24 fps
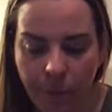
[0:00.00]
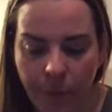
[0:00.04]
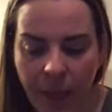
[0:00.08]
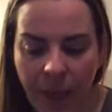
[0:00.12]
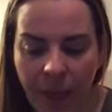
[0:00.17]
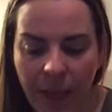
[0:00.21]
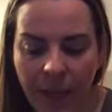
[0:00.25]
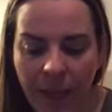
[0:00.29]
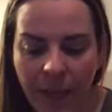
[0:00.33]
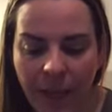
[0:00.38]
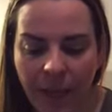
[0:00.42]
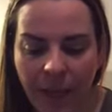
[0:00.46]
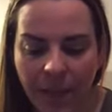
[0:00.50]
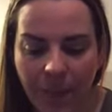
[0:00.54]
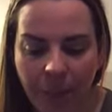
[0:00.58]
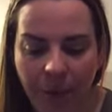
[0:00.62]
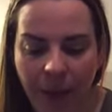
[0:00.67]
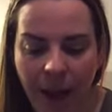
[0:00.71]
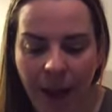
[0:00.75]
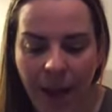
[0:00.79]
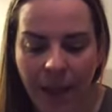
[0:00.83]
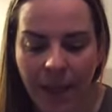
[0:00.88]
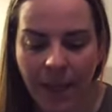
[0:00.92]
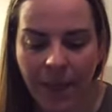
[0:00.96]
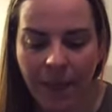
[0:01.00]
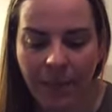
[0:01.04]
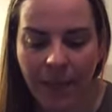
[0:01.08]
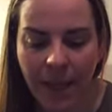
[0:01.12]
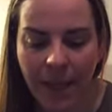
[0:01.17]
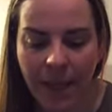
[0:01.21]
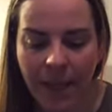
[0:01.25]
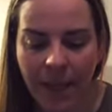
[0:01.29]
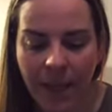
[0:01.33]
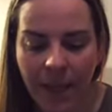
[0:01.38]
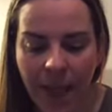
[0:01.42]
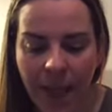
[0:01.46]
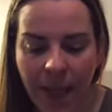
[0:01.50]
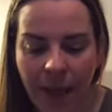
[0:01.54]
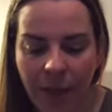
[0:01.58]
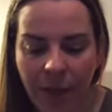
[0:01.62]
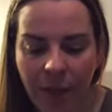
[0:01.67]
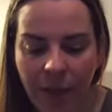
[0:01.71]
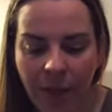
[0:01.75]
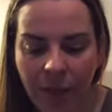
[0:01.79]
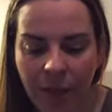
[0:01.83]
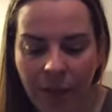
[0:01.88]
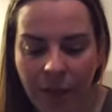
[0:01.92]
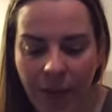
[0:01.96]
I express
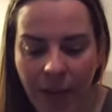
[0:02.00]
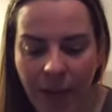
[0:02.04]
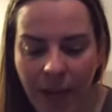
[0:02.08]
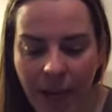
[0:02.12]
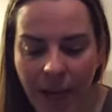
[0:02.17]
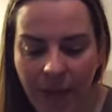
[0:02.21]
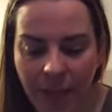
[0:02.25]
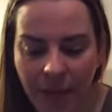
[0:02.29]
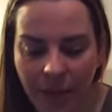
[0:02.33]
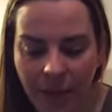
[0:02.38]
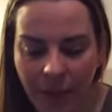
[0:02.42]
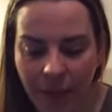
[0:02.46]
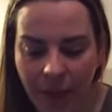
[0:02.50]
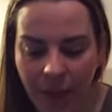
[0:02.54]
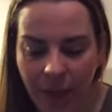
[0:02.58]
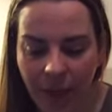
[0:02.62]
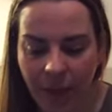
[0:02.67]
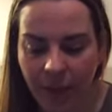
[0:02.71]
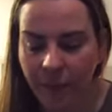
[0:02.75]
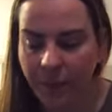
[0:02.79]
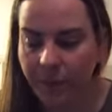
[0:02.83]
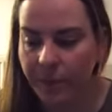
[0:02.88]
myself creatively.